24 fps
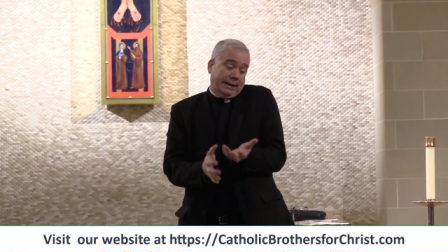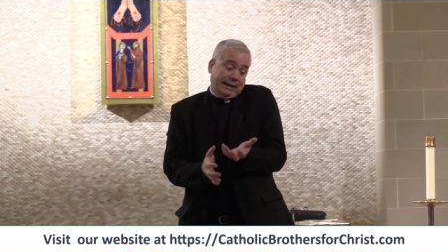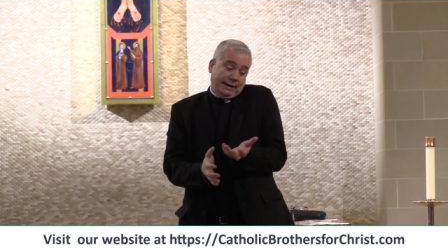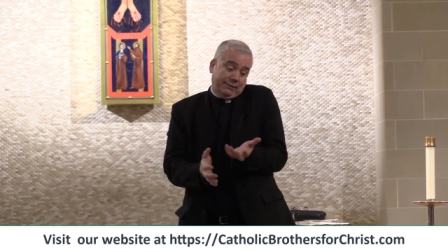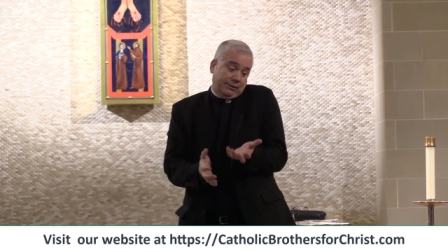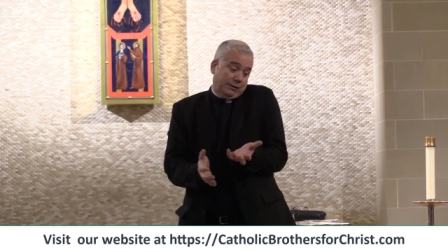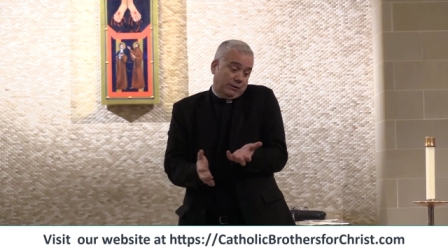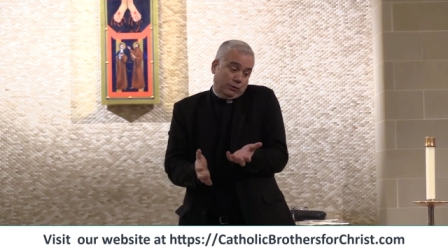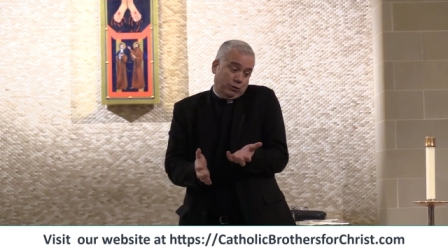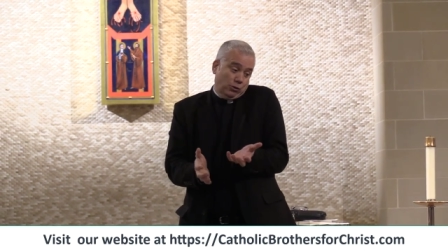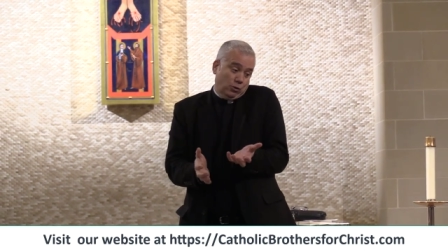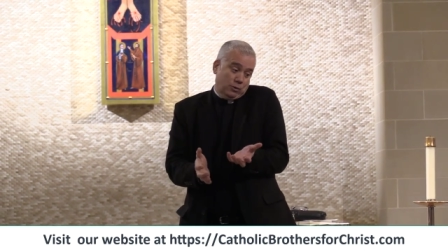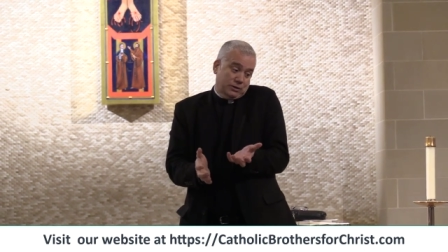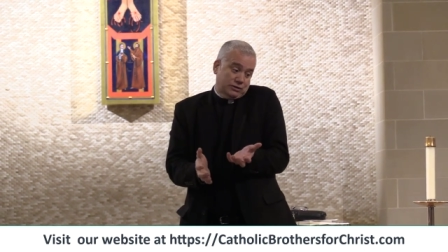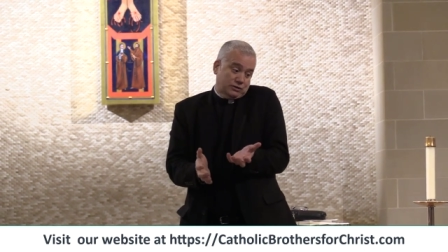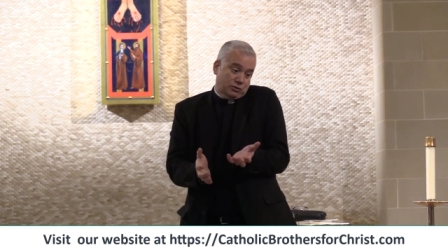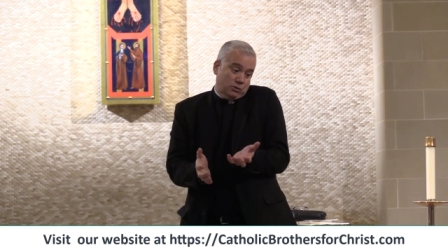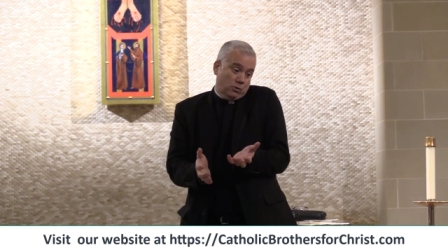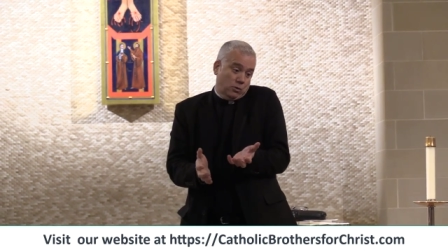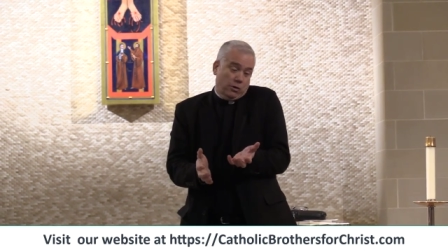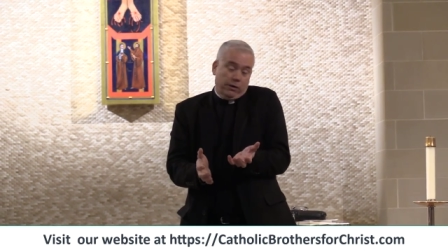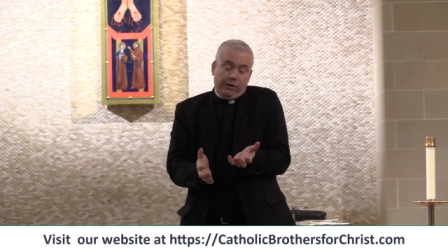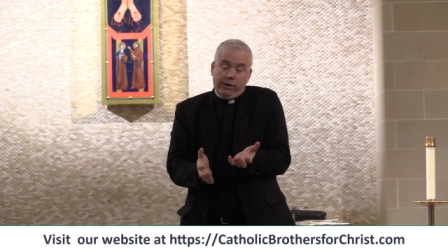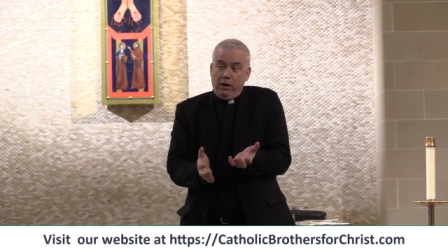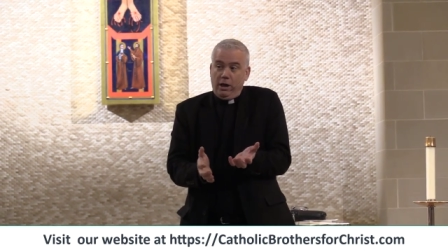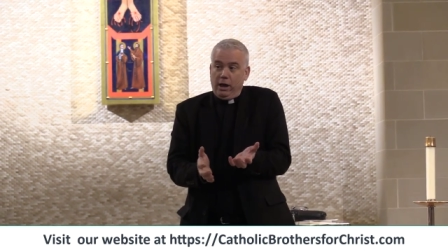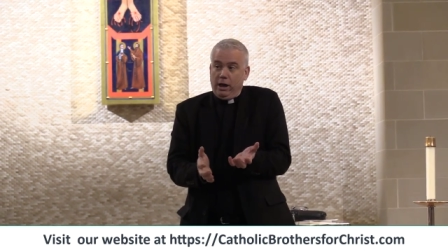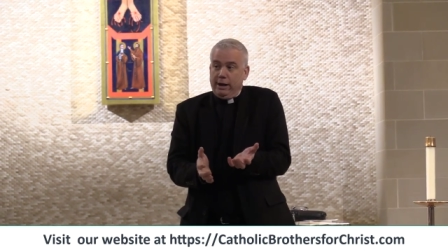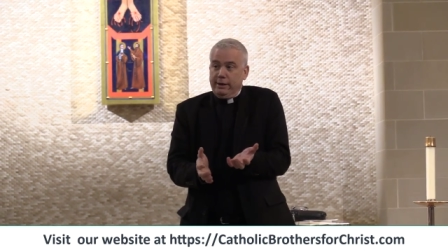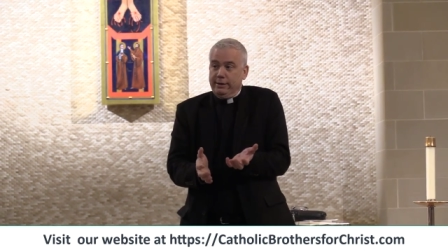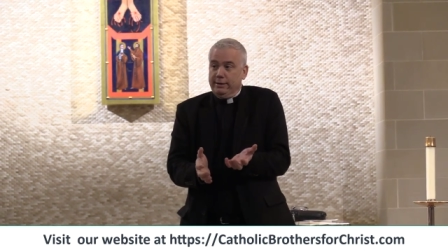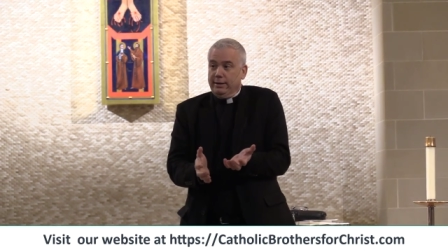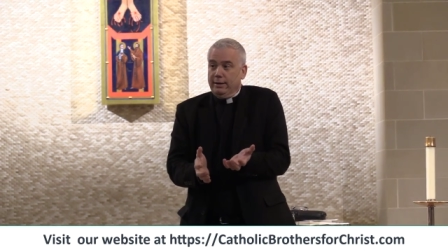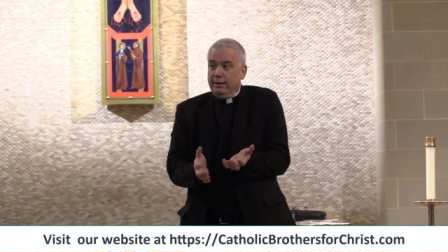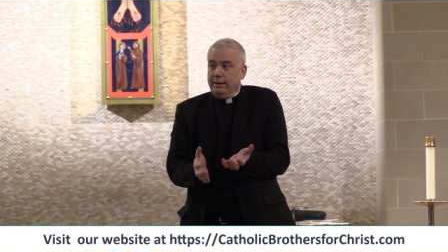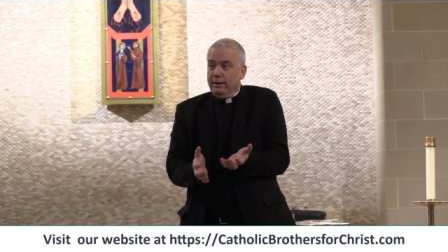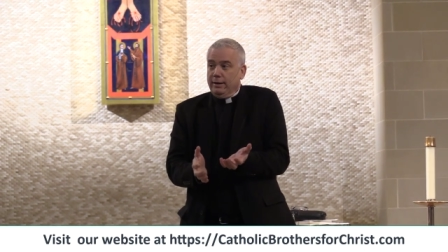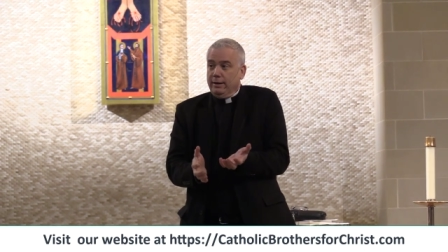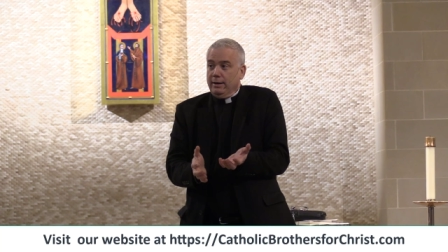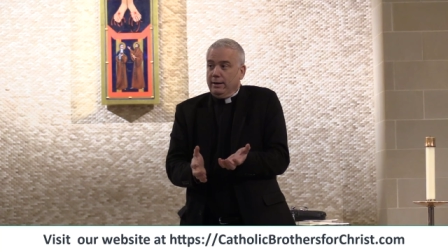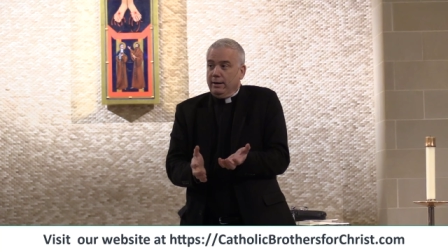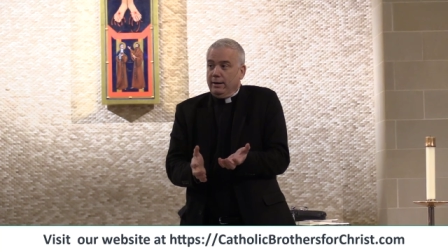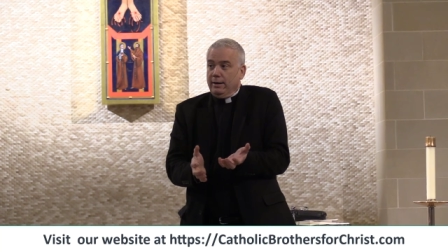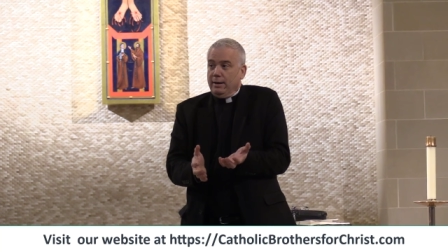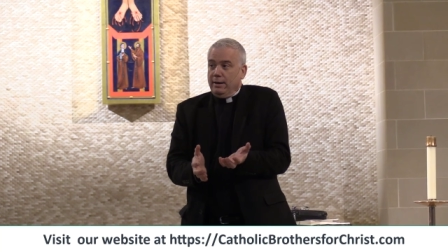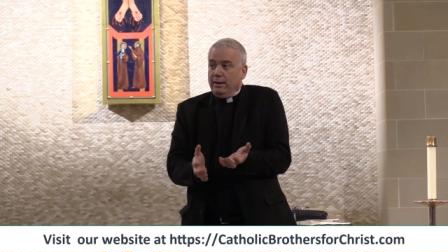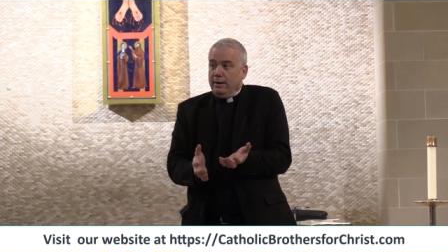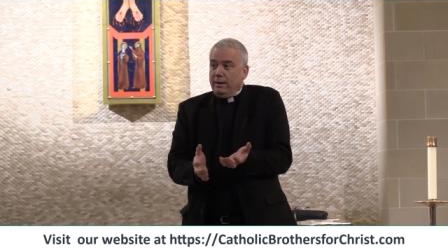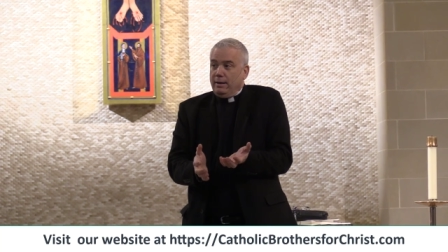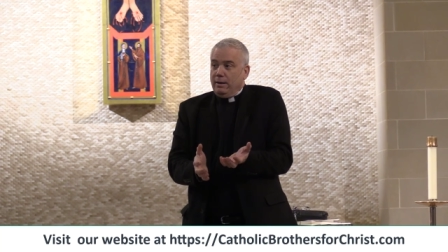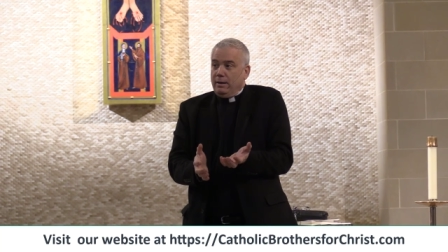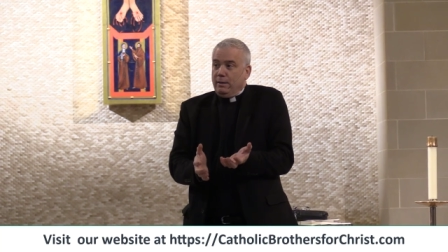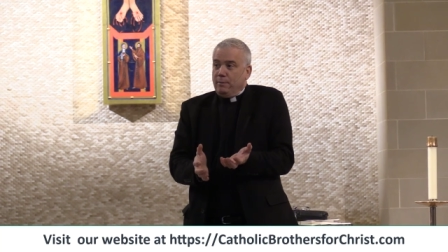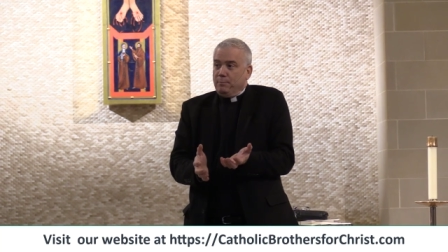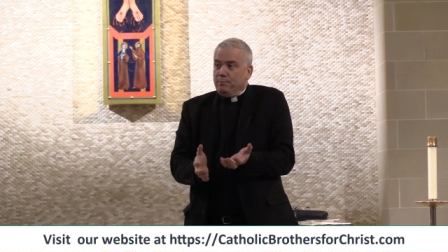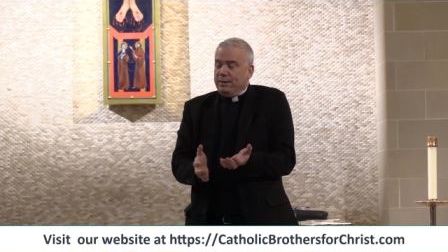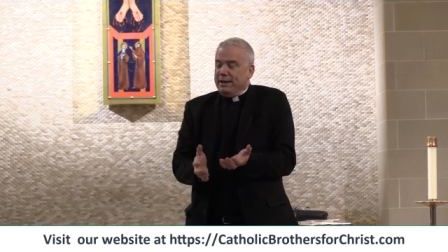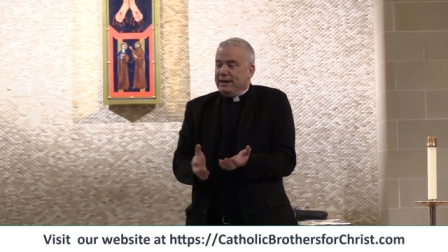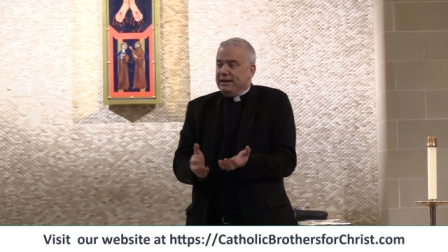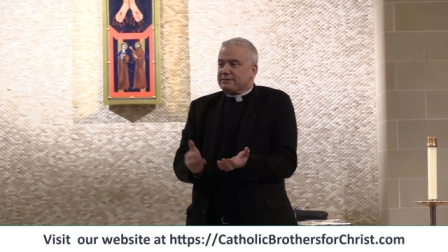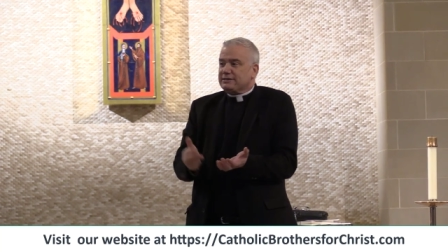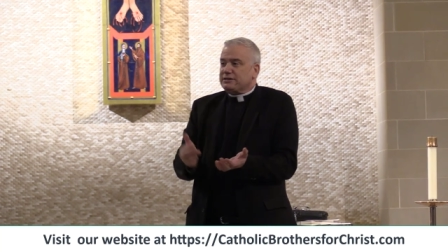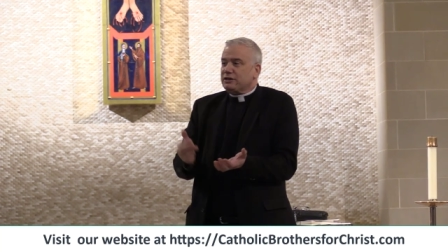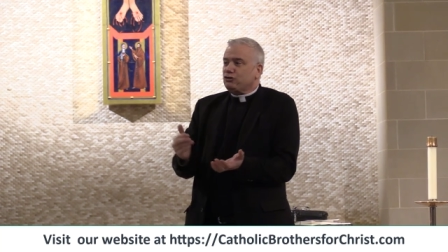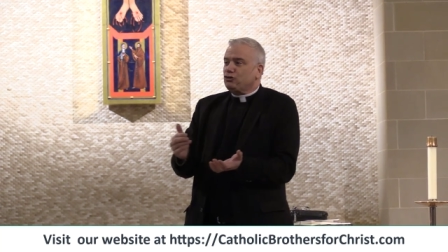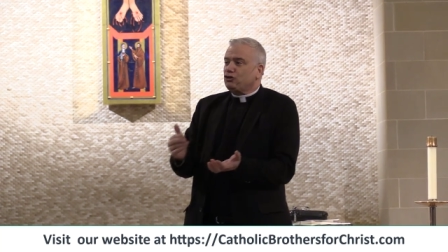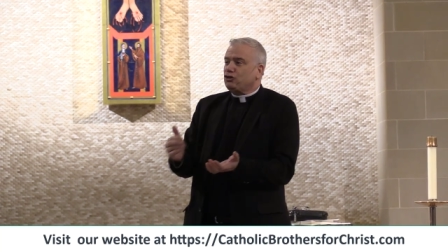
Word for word: I don't know what's going on. But it's a